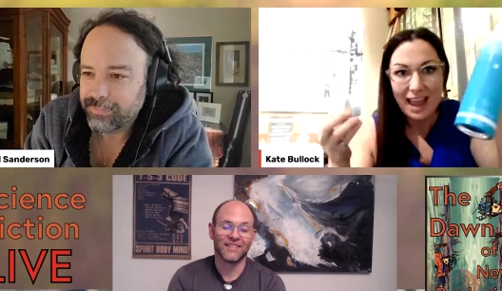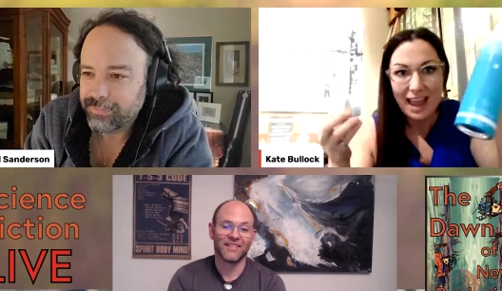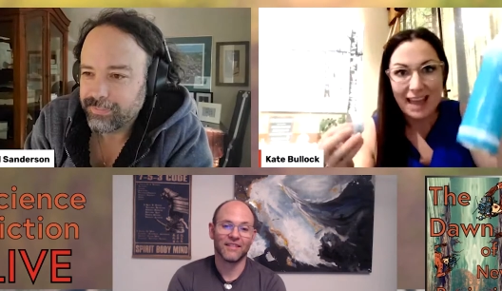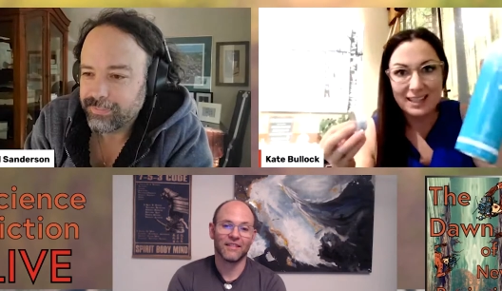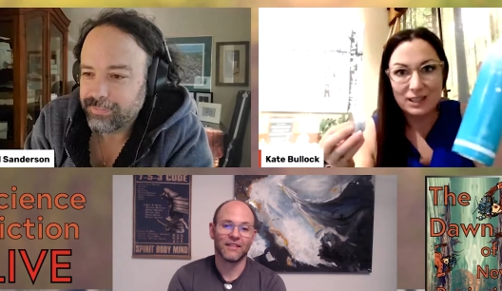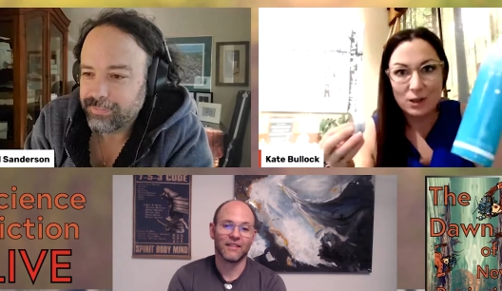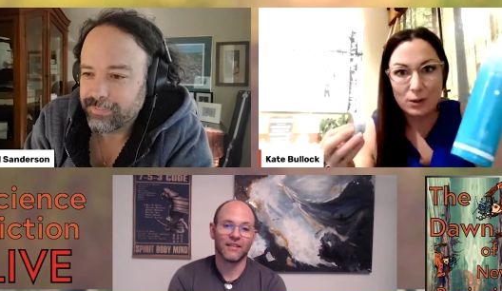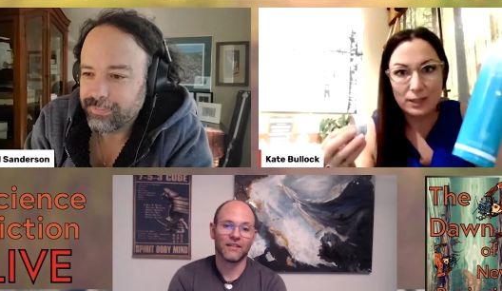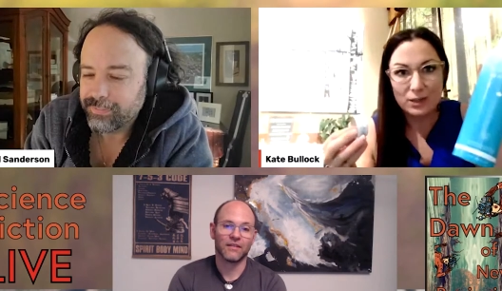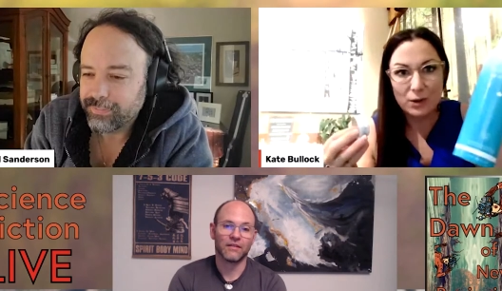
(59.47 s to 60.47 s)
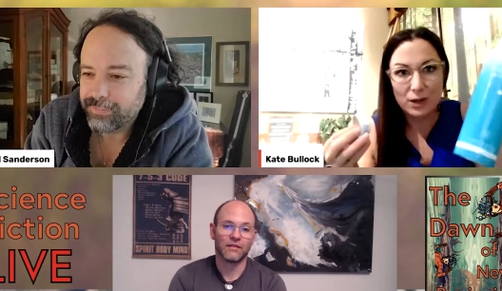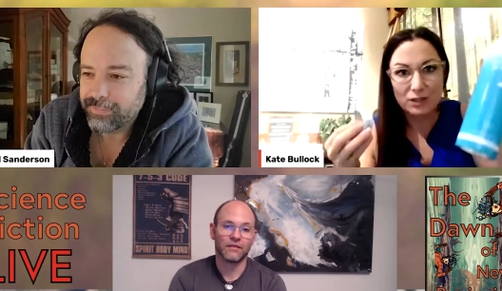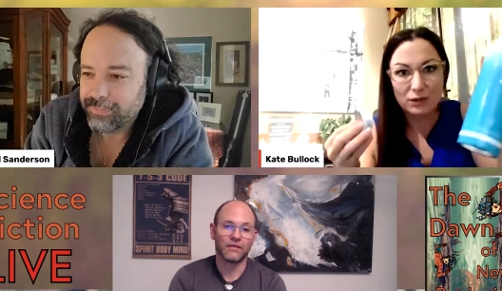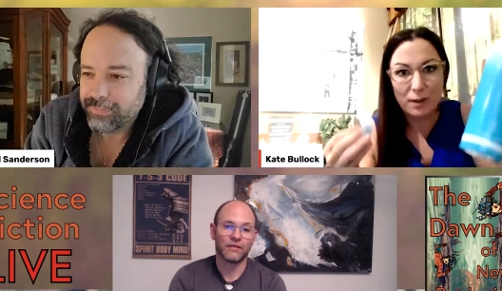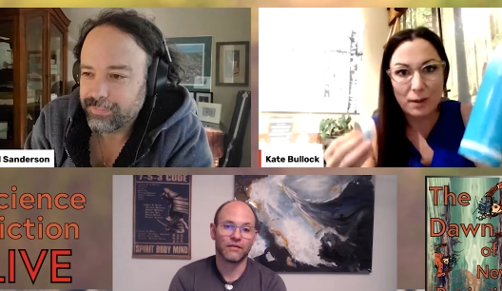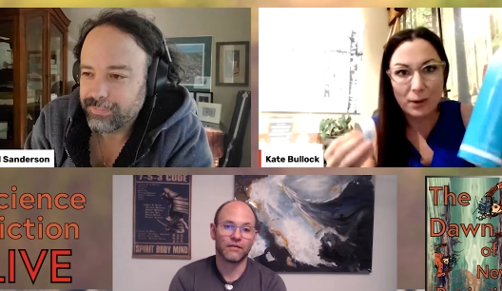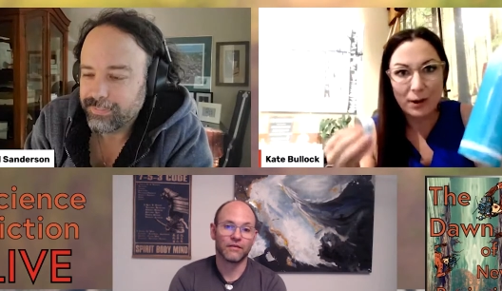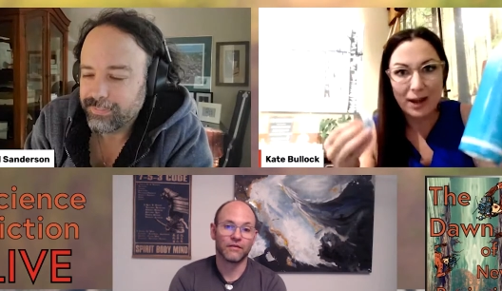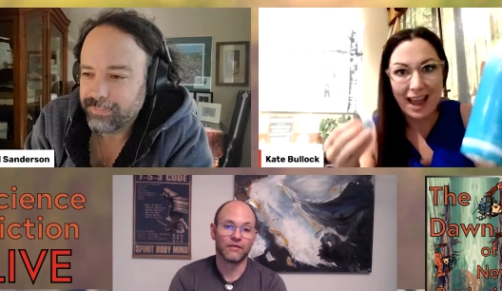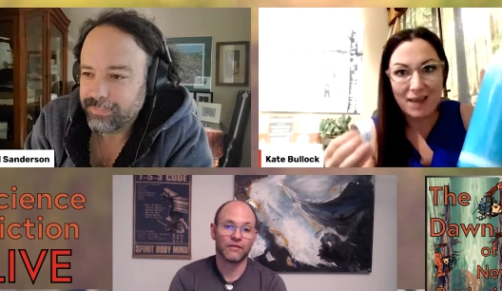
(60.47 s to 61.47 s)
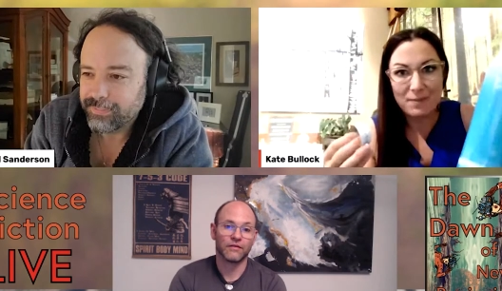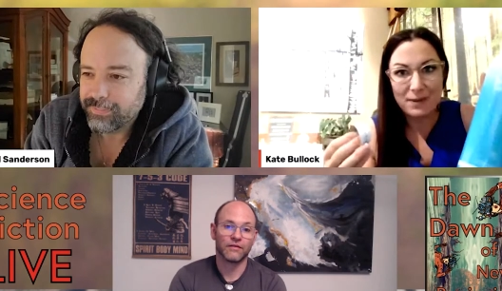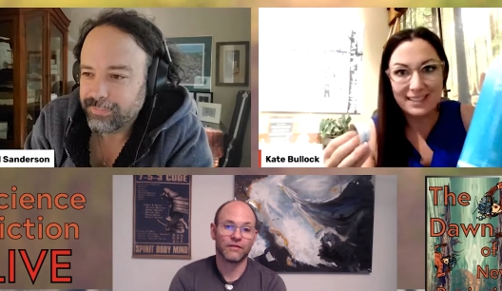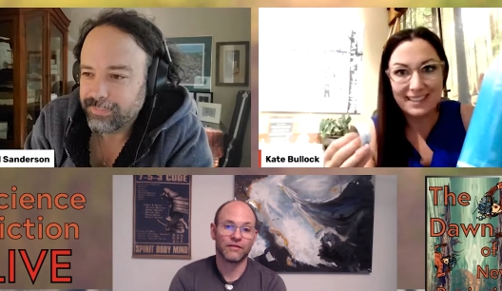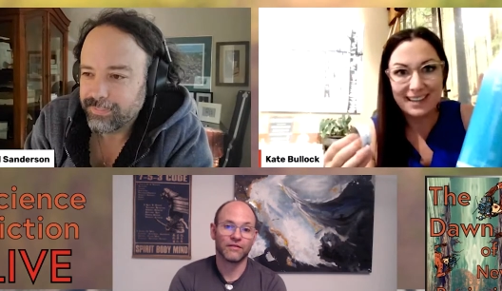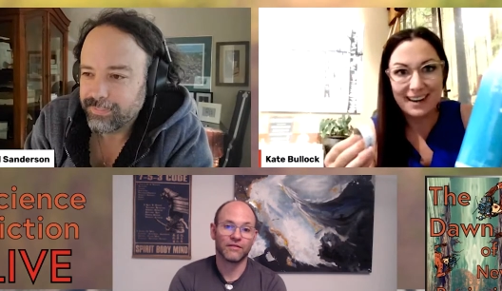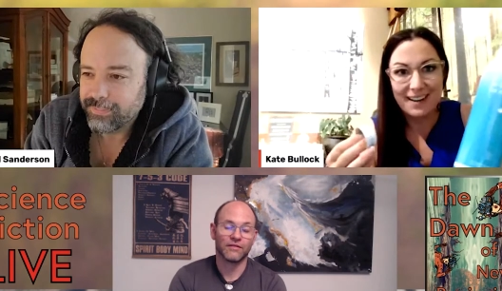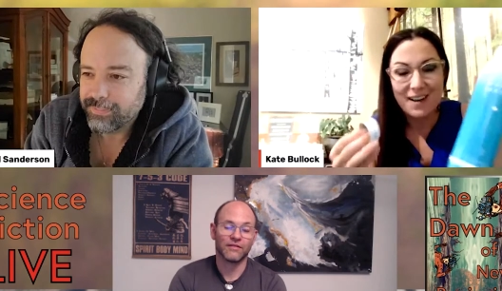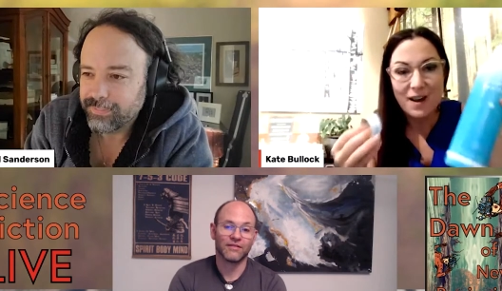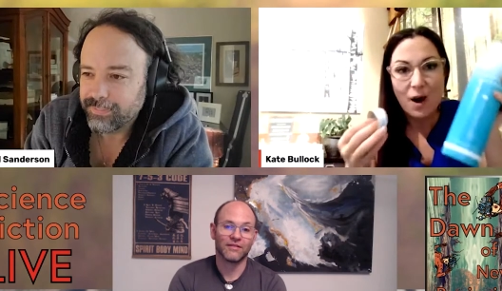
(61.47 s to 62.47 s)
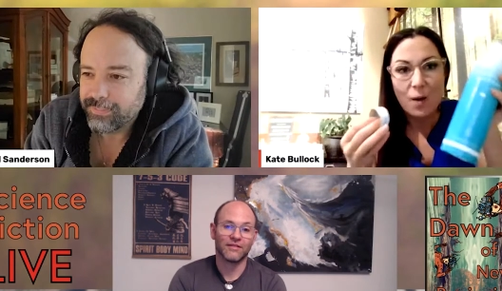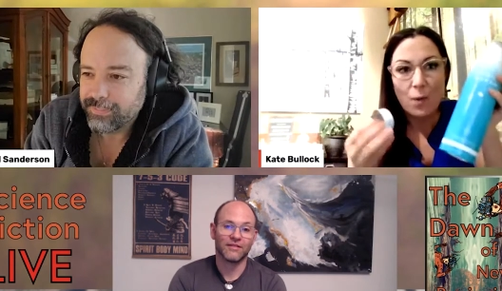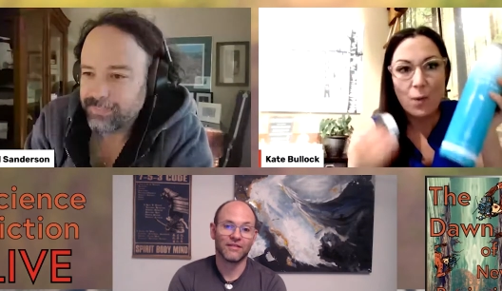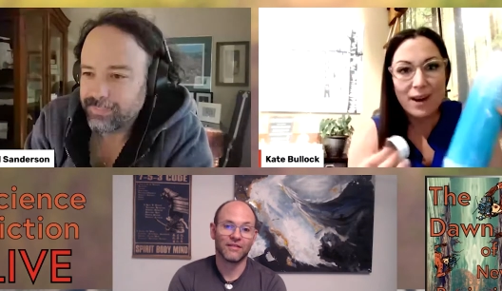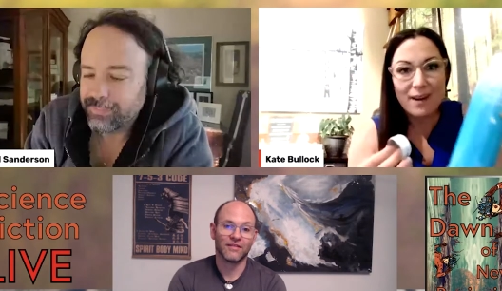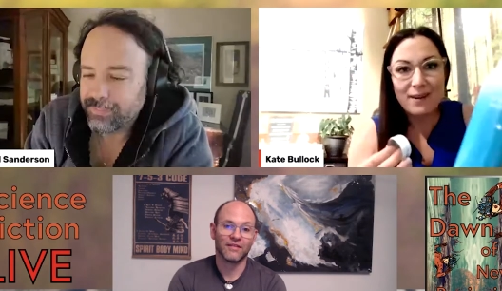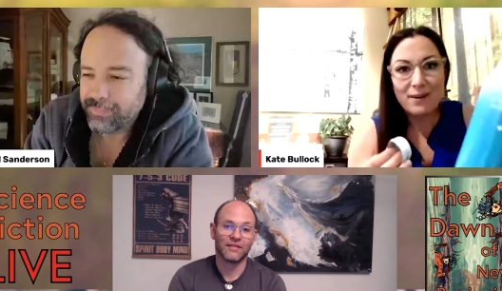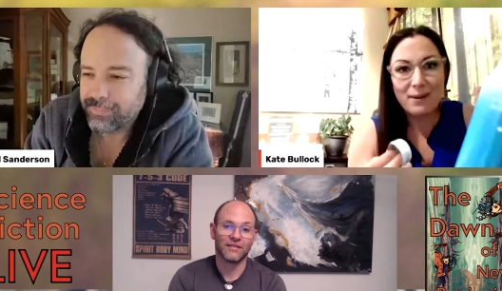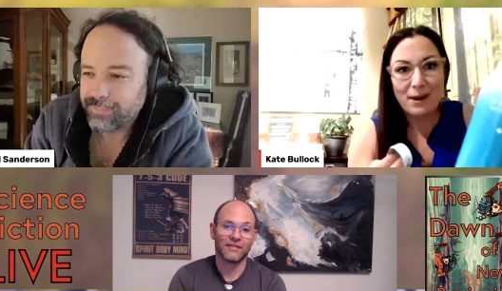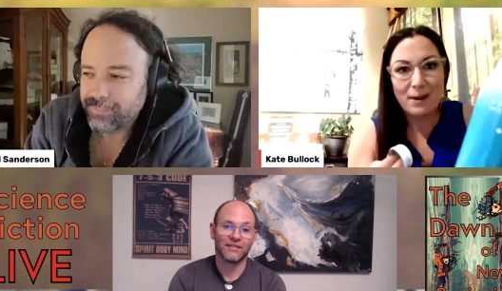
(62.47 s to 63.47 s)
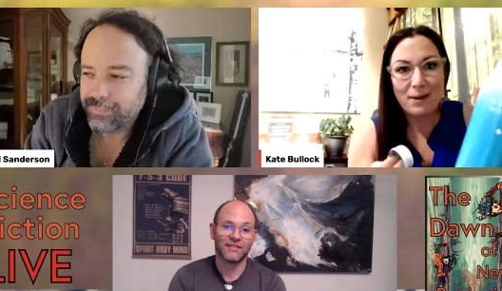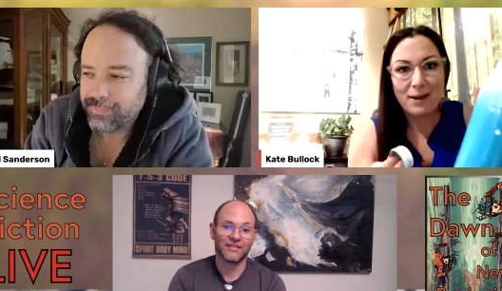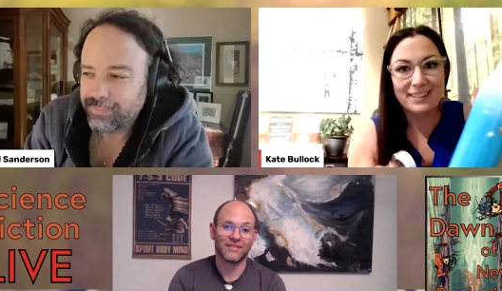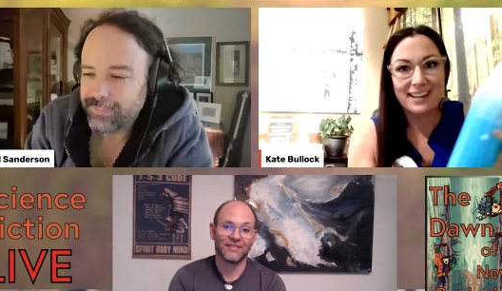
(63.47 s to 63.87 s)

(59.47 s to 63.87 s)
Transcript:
Speaker 1: and it's locally sourced from Alberta and BC. We are doing our part,